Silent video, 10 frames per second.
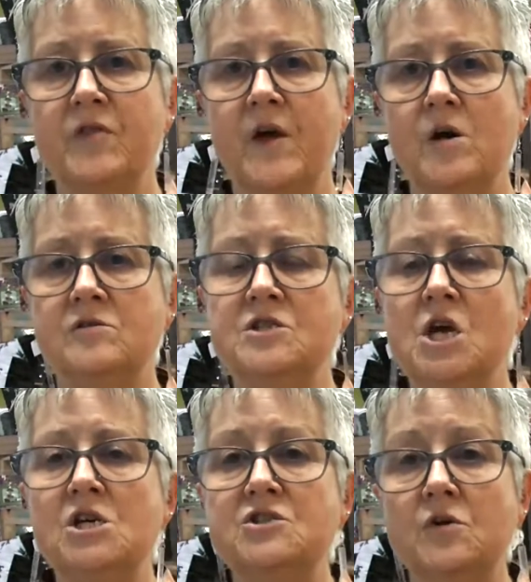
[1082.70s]
for those.
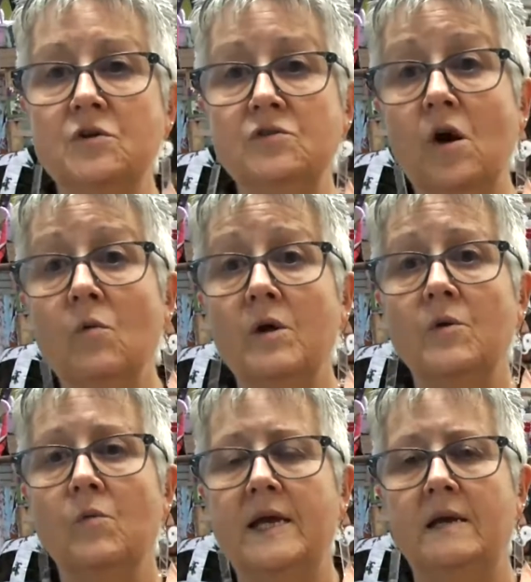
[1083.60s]
So you don't want
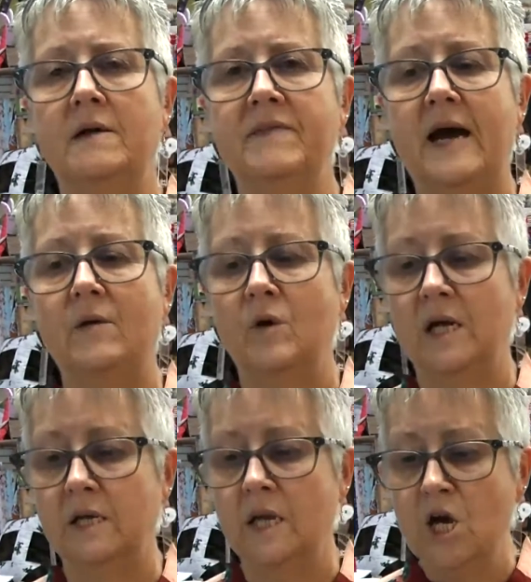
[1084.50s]
to wait on that
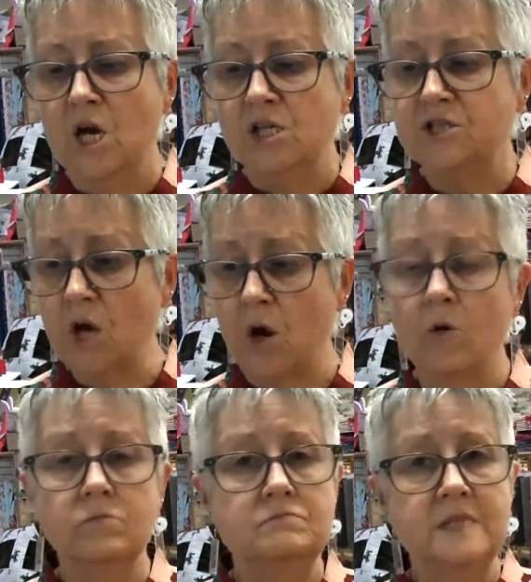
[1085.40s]
one.
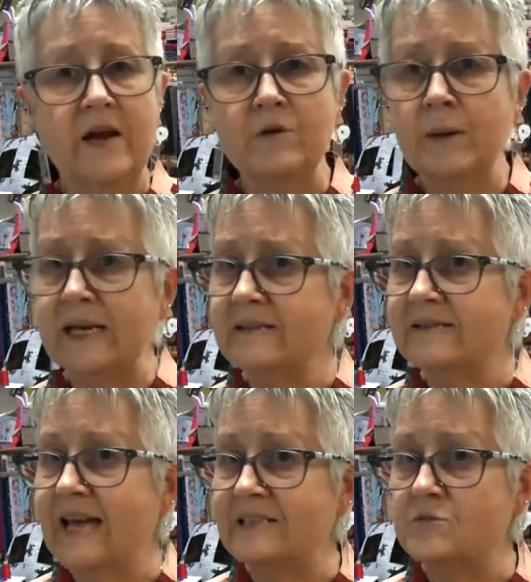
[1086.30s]
So
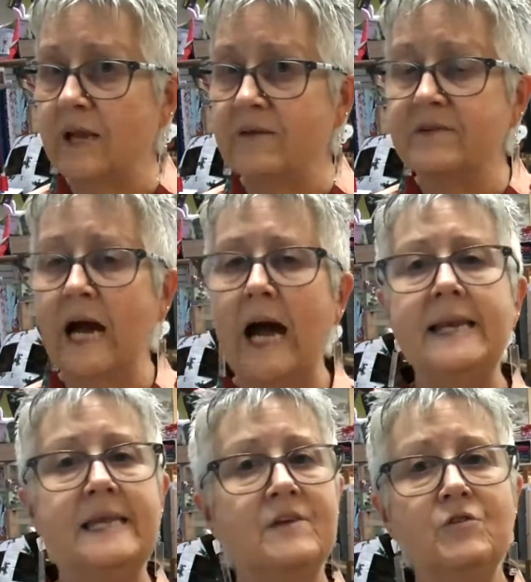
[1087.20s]
everybody, that's what I've
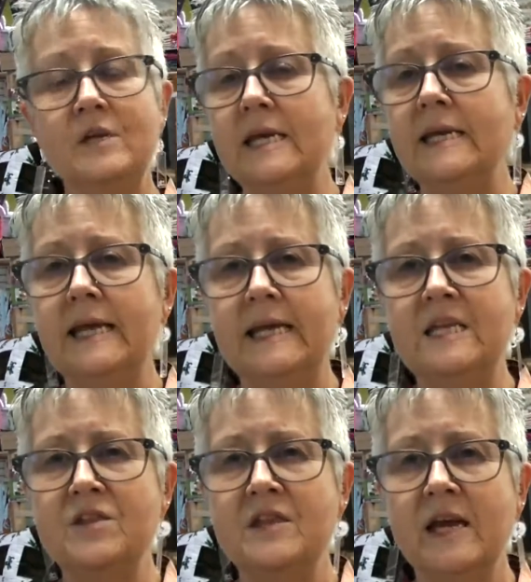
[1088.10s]
got. If you need
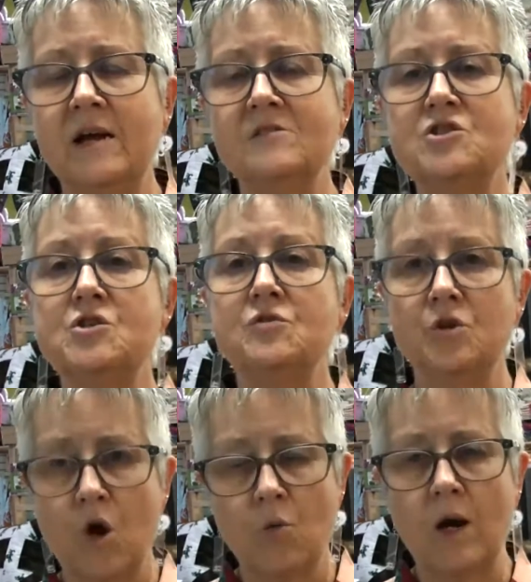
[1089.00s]
anything else, you
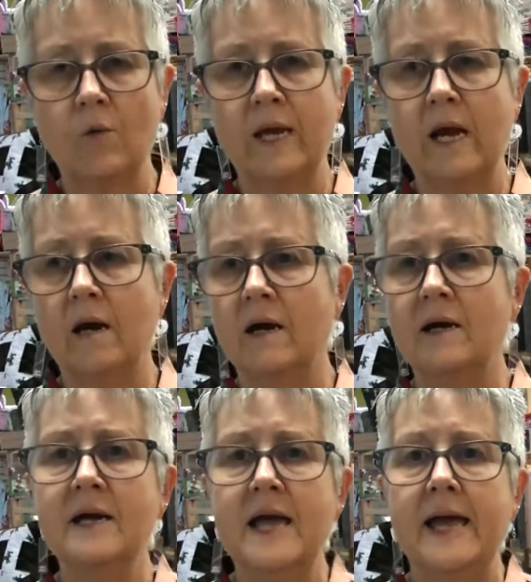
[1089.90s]
know where we
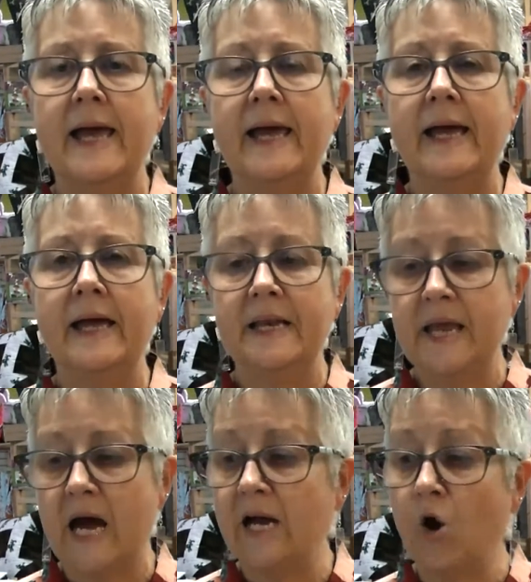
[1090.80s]
are.
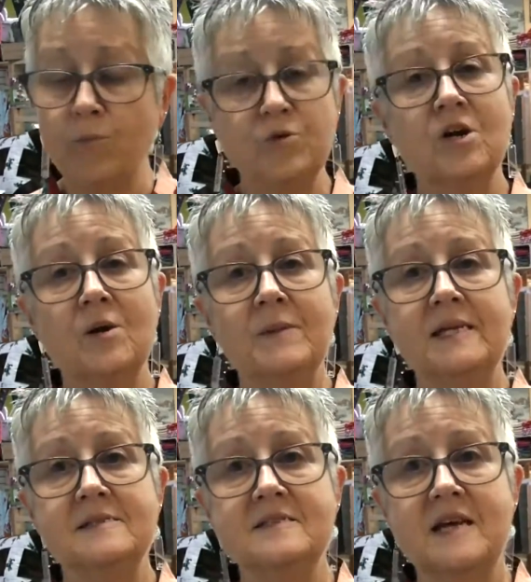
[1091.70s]
And I hope you'll come
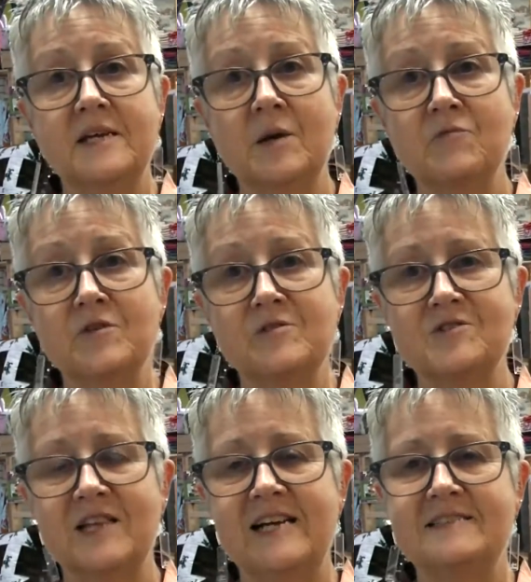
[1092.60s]
in and sign up for
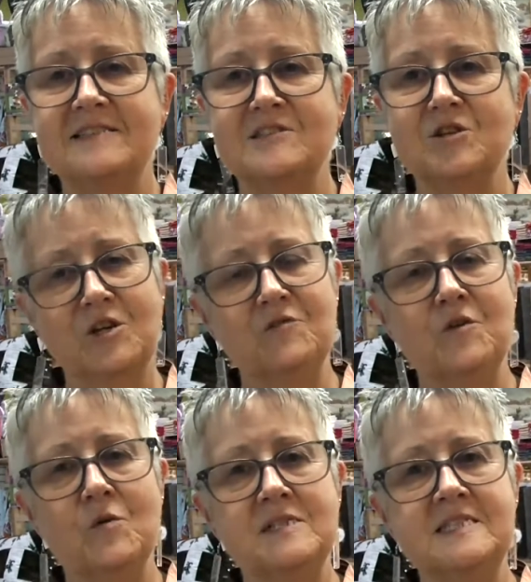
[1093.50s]
those classes. Looking
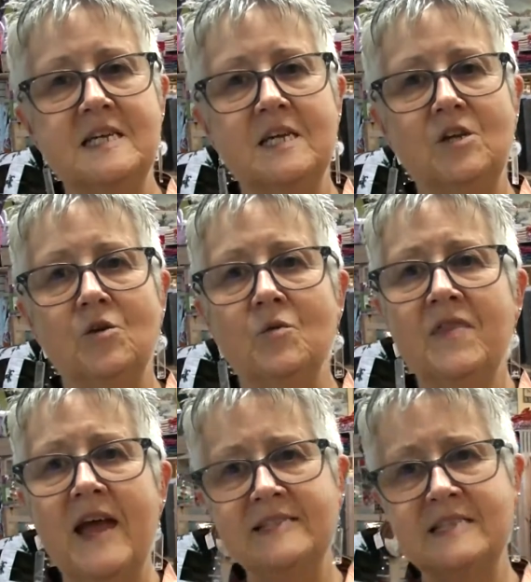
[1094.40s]
forward to seeing you.
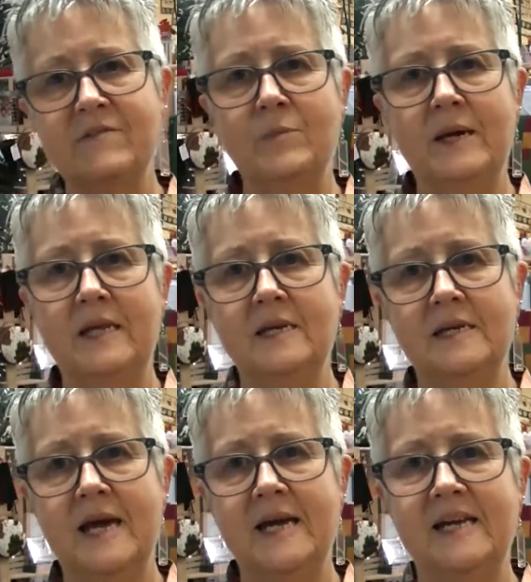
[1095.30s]
Thanks, everybody.
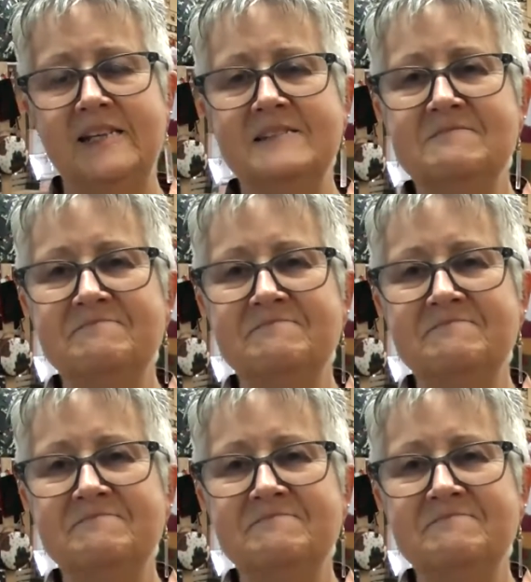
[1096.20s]
Good night.